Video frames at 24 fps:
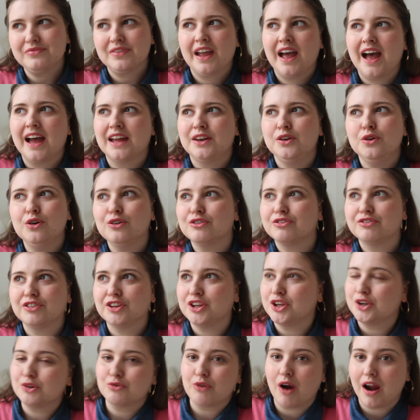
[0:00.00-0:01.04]
And not for
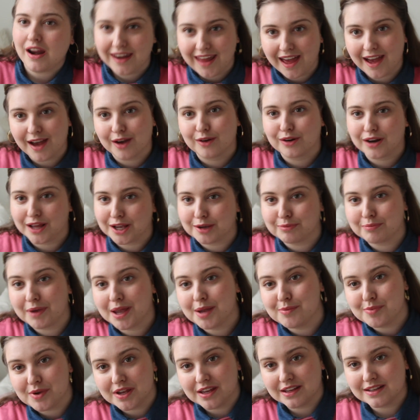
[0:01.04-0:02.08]
you right now. Like,
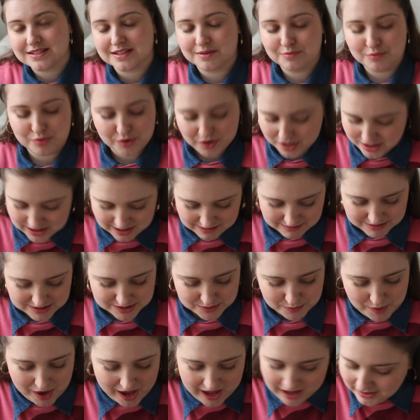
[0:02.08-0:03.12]
maybe at some point there is a
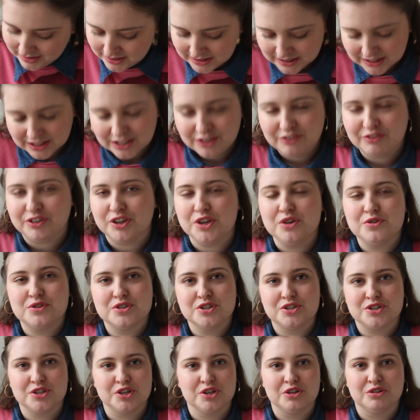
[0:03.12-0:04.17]
way for you to
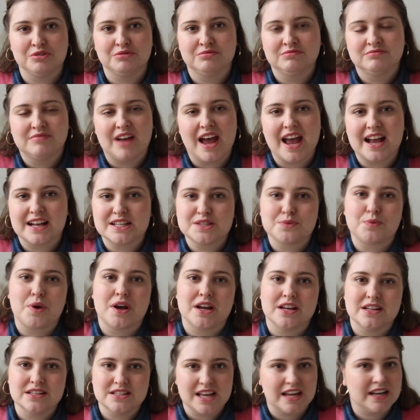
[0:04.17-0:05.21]
do X, Y,
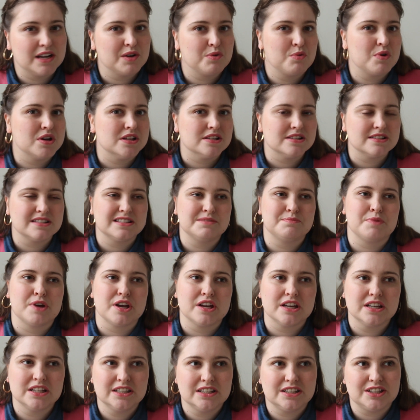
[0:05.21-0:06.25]
and Z at once,
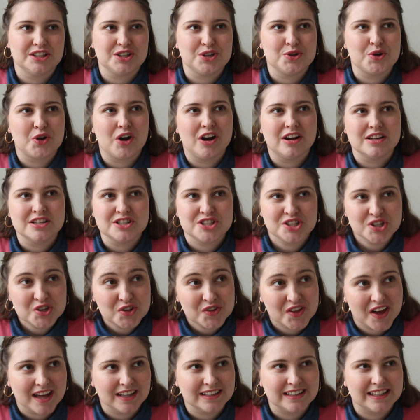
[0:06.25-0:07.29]
but you can't do
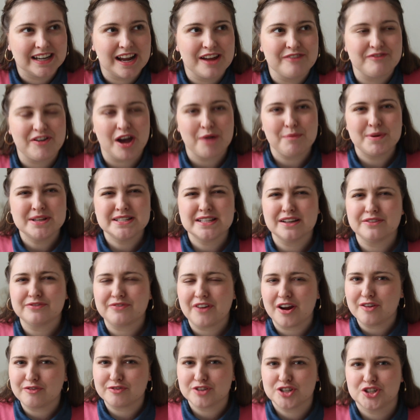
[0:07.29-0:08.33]
that. And I found myself
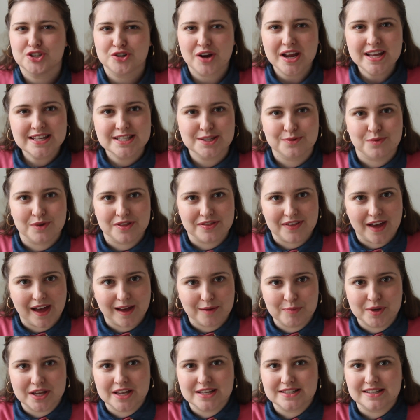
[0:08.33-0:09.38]
very frustrated with
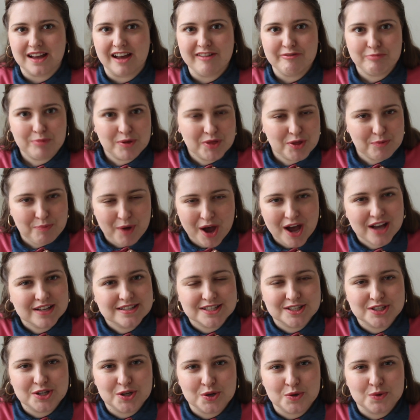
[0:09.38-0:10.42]
that because I've been the
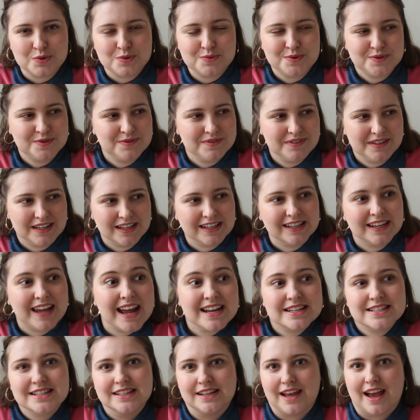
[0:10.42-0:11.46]
person who can
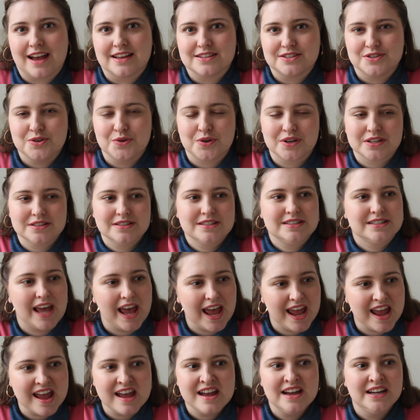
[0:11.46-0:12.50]
get to yes, who can
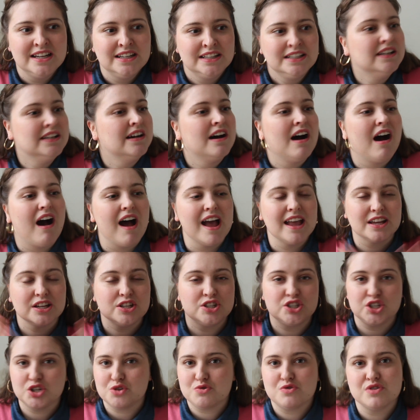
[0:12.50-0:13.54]
say, I can
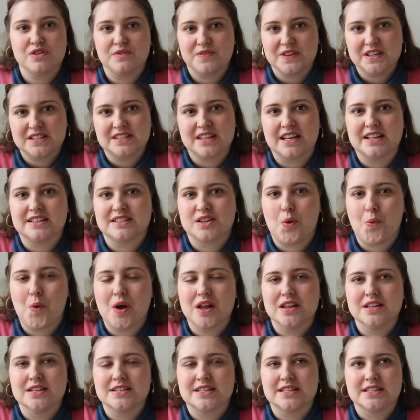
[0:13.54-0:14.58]
do all of these things at
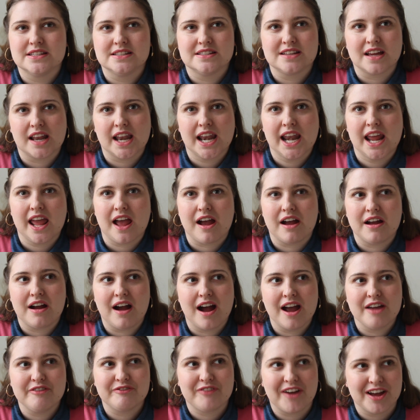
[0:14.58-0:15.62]
once, and suddenly
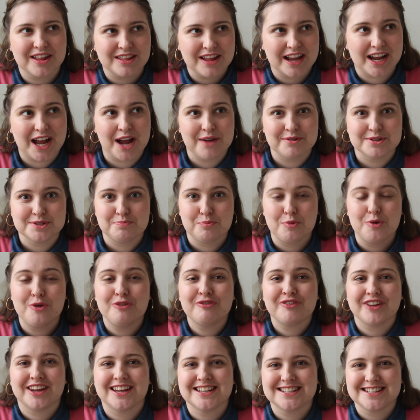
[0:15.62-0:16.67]
I felt like I was
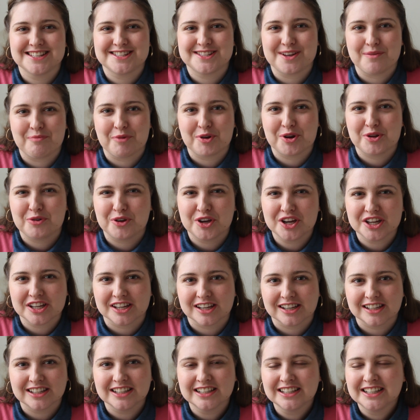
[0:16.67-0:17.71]
morphing into someone who
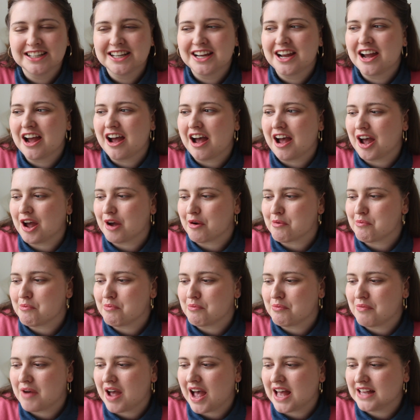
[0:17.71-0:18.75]
couldn't,
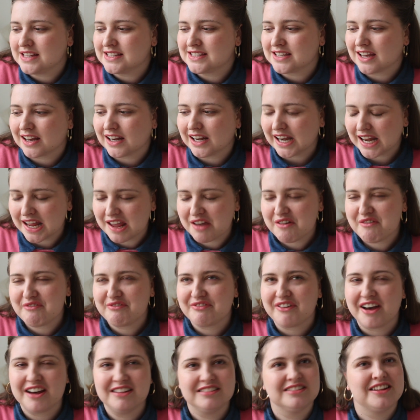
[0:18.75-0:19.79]
and suddenly it
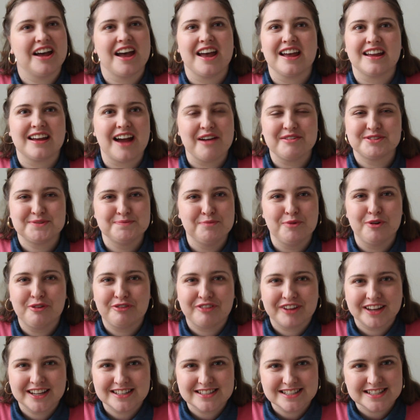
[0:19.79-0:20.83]
felt like I was
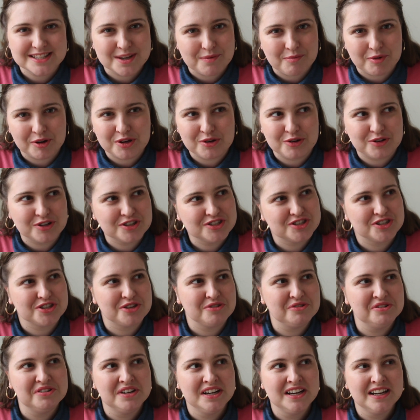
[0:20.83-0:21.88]
morphing into someone who could
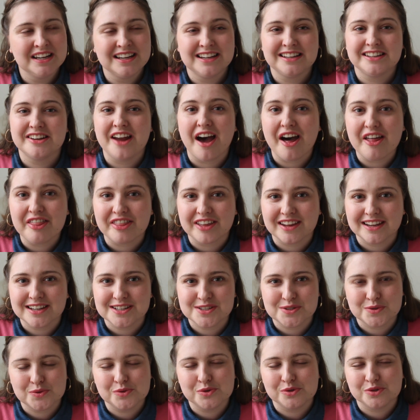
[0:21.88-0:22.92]
do nothing
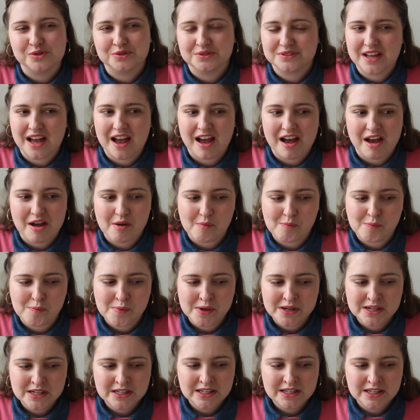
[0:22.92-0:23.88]
at all, and